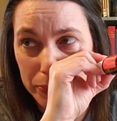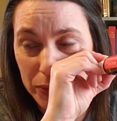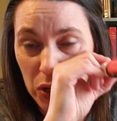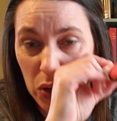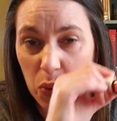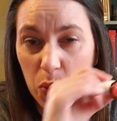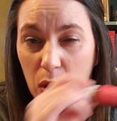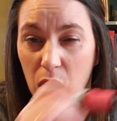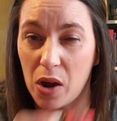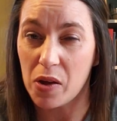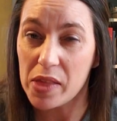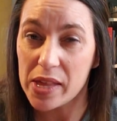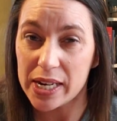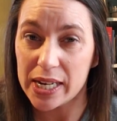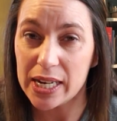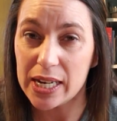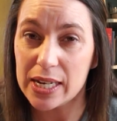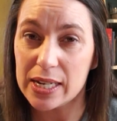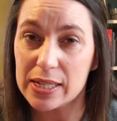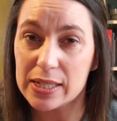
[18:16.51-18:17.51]

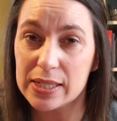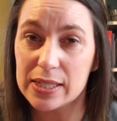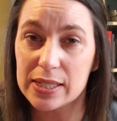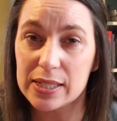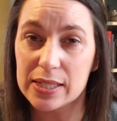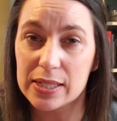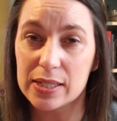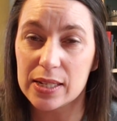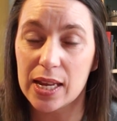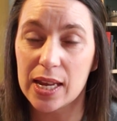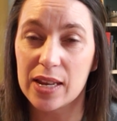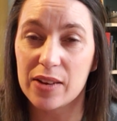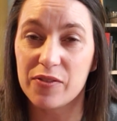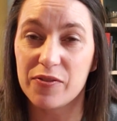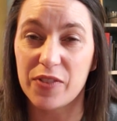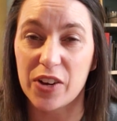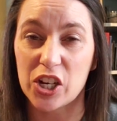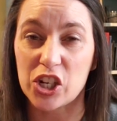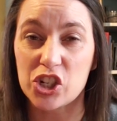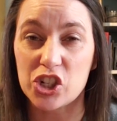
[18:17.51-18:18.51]
qualities and
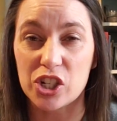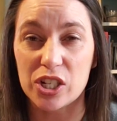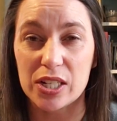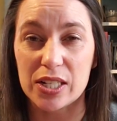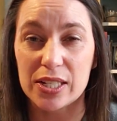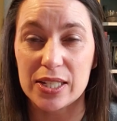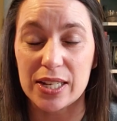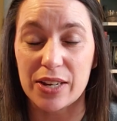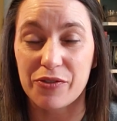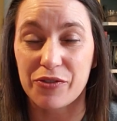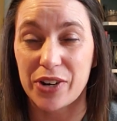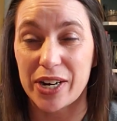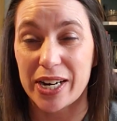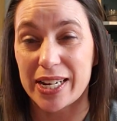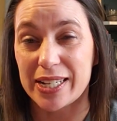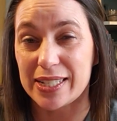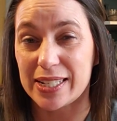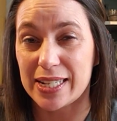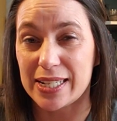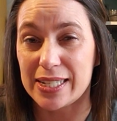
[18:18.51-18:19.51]
functions that
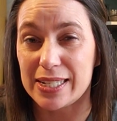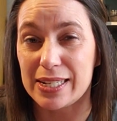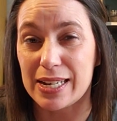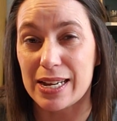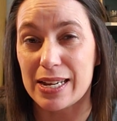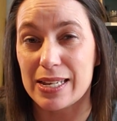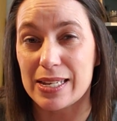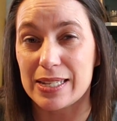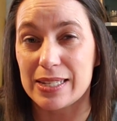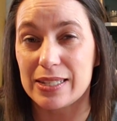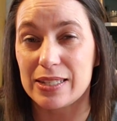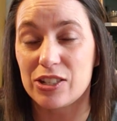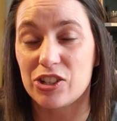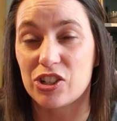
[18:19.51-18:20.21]
frankincense does,